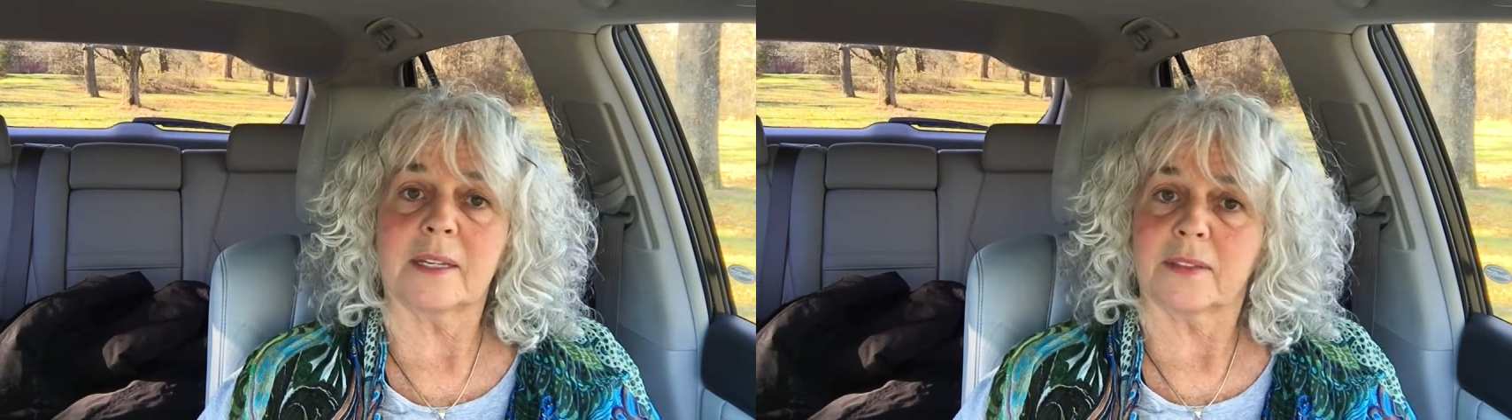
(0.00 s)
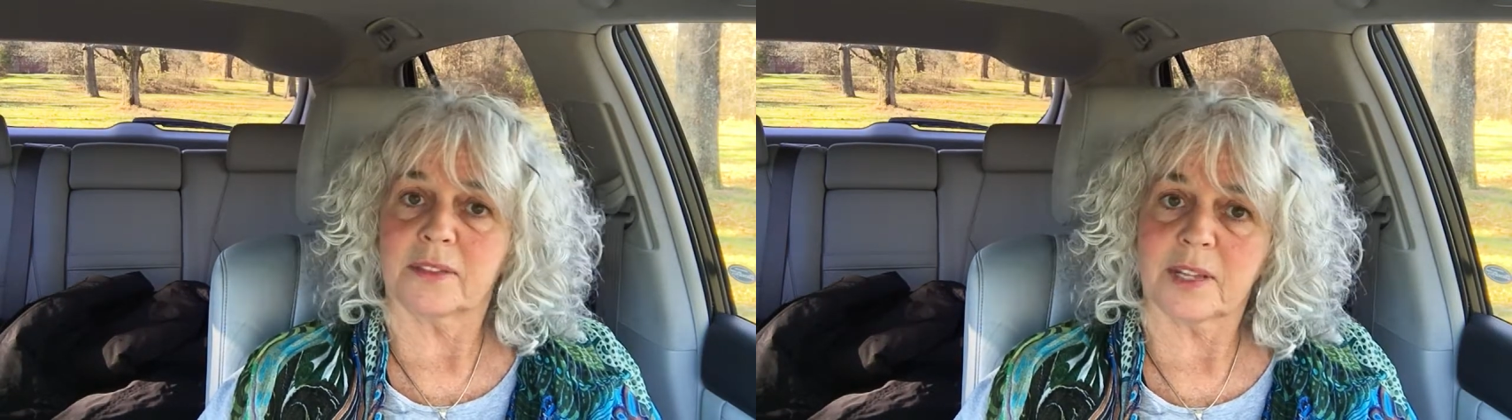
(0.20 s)

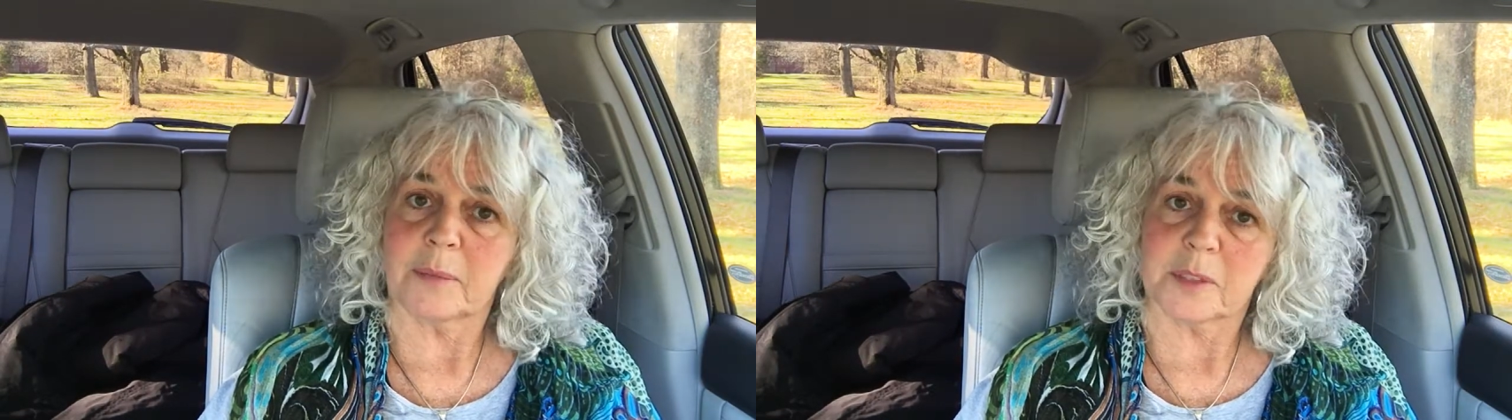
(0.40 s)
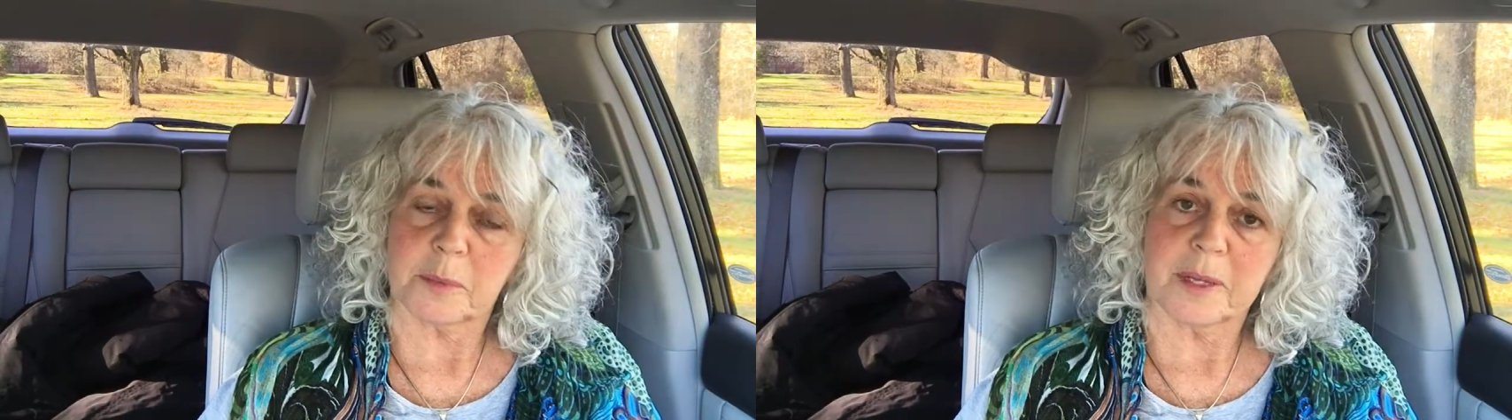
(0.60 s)
in the
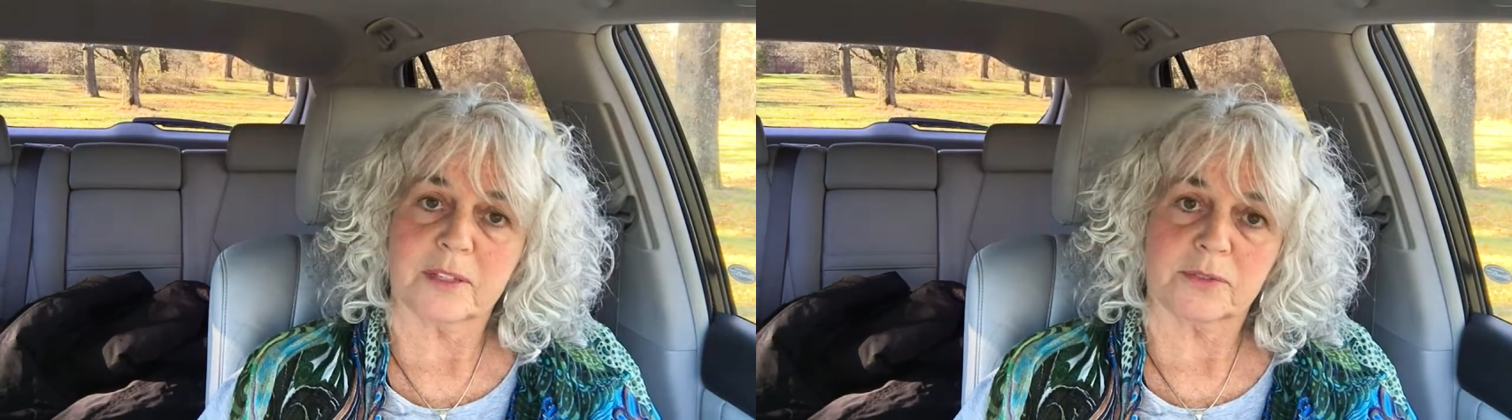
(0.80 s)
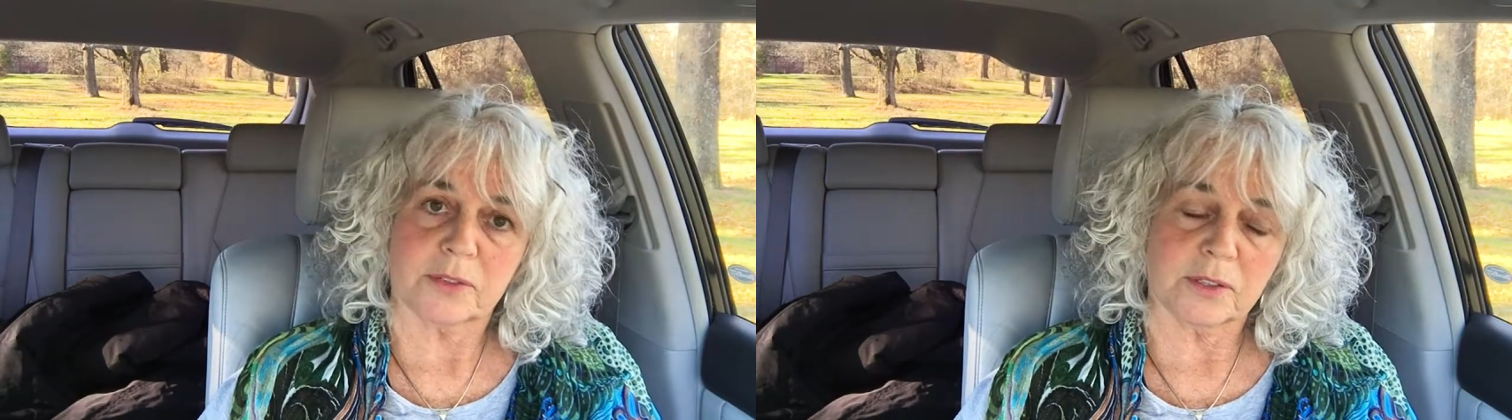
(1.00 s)
same
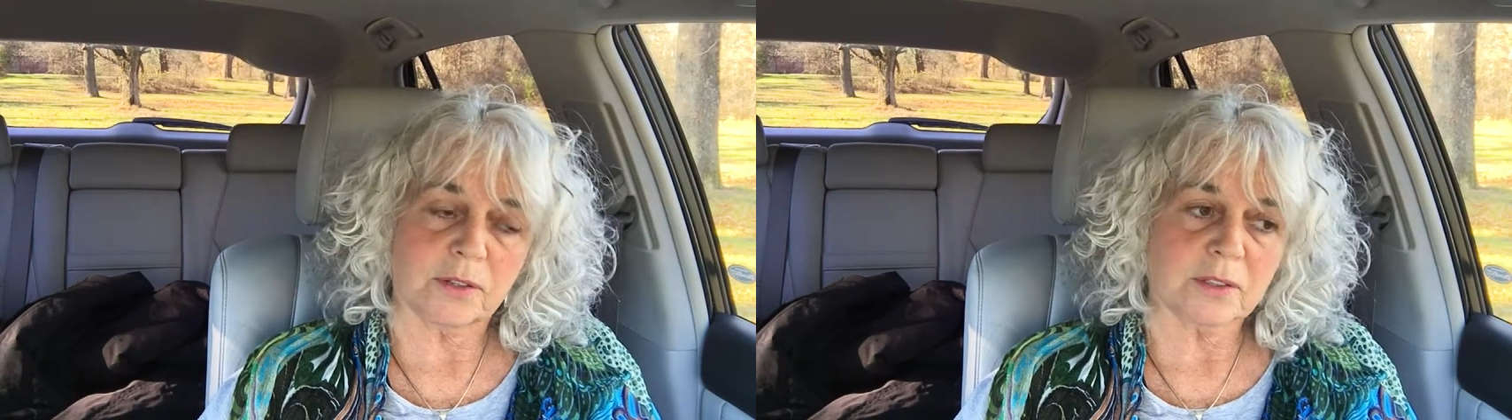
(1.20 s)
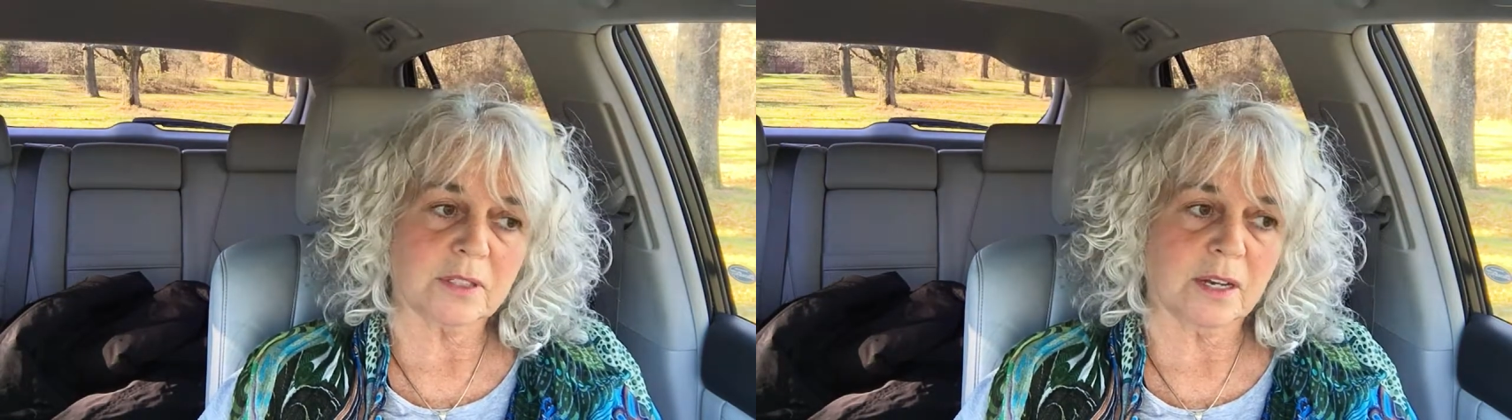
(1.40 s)
space for a
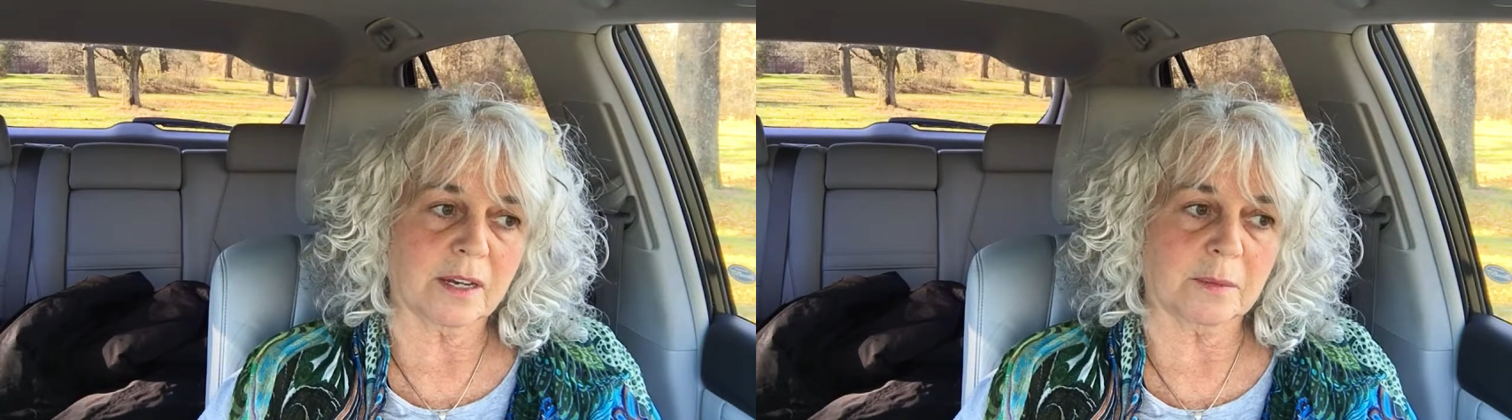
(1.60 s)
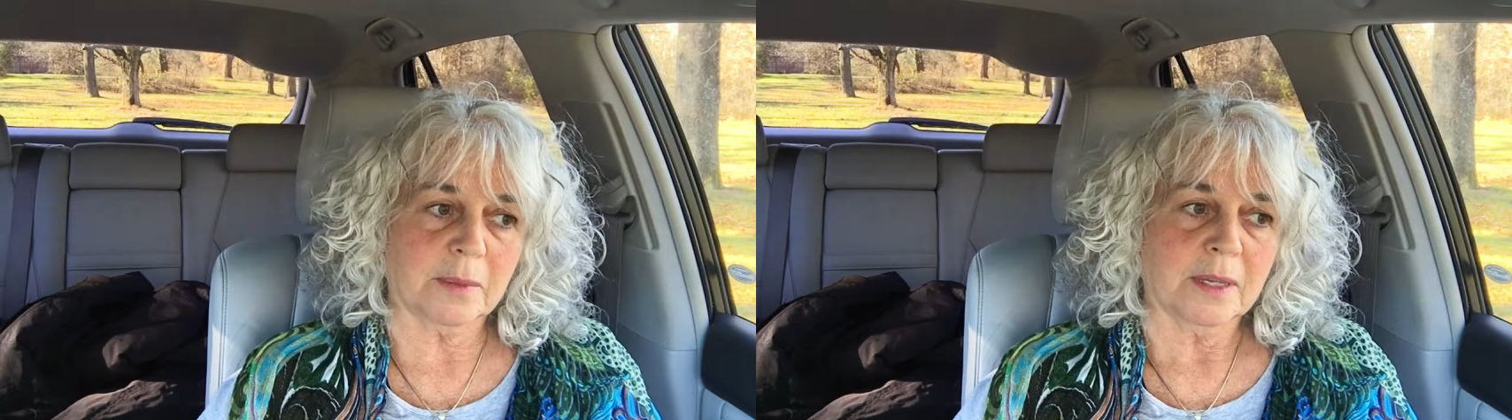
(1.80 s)
long
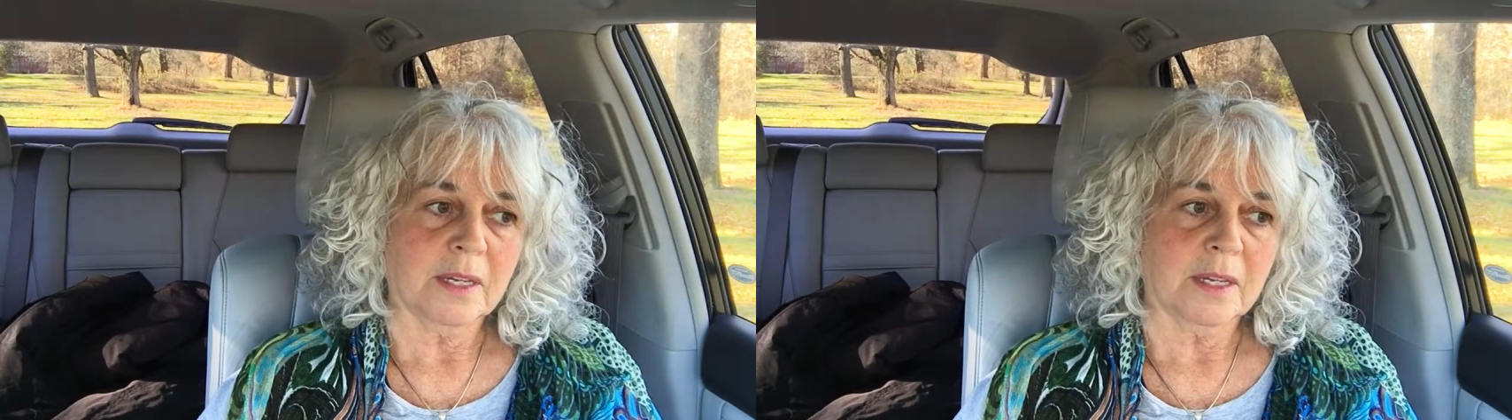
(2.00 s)
time.